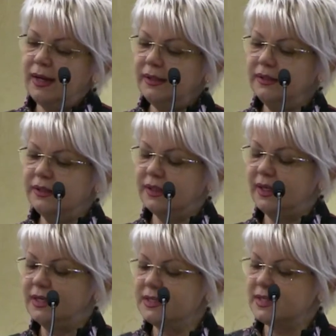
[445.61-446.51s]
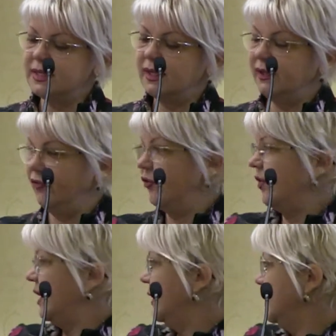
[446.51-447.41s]
And as
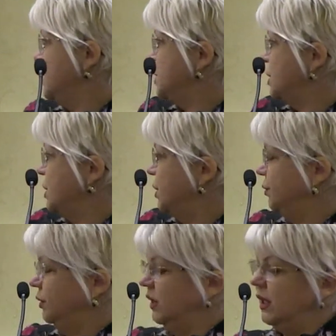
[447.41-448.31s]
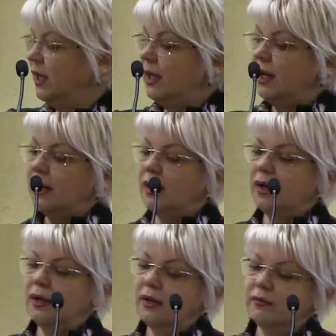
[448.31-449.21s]
Andrea showed,
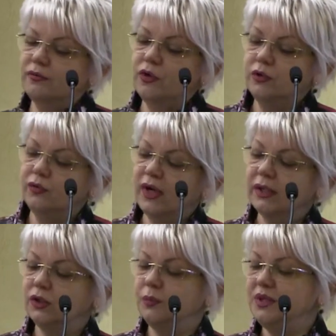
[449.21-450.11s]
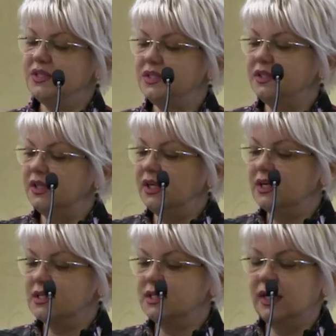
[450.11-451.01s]
uh, worldwide obesity
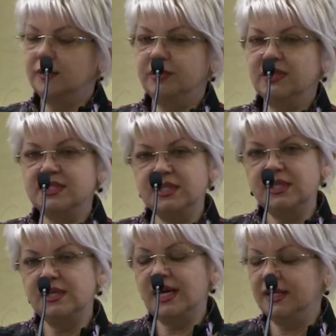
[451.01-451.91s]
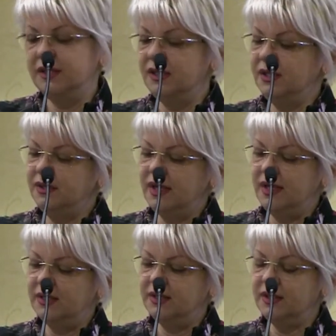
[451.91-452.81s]
has doubled since
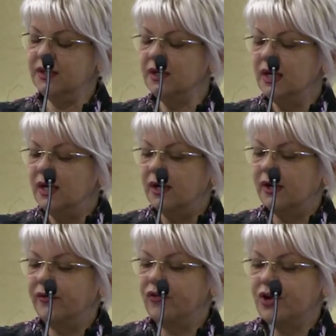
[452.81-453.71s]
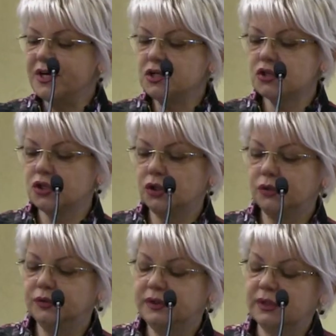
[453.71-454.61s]
1980. Andrea
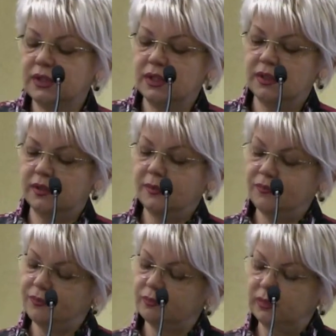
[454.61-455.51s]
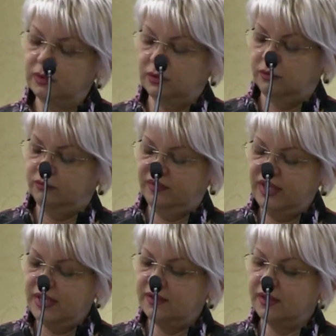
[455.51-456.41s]
showed uh, uh,
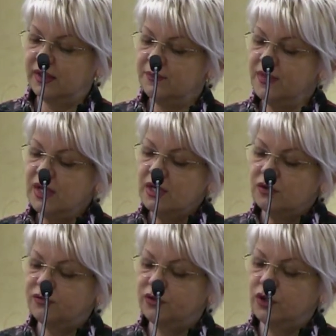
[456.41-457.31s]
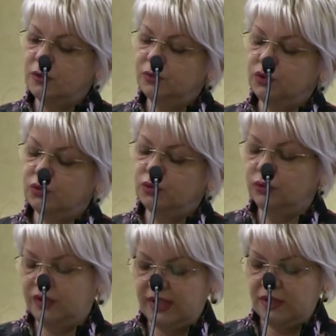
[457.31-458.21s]
data from
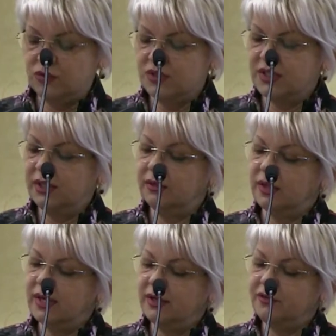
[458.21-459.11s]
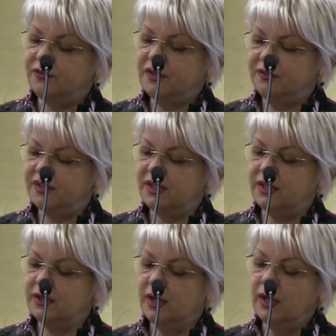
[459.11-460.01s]

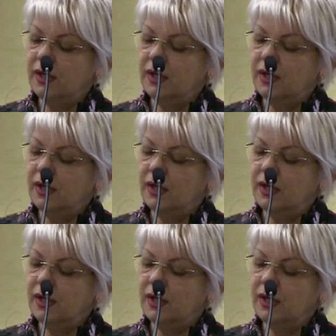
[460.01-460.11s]
2015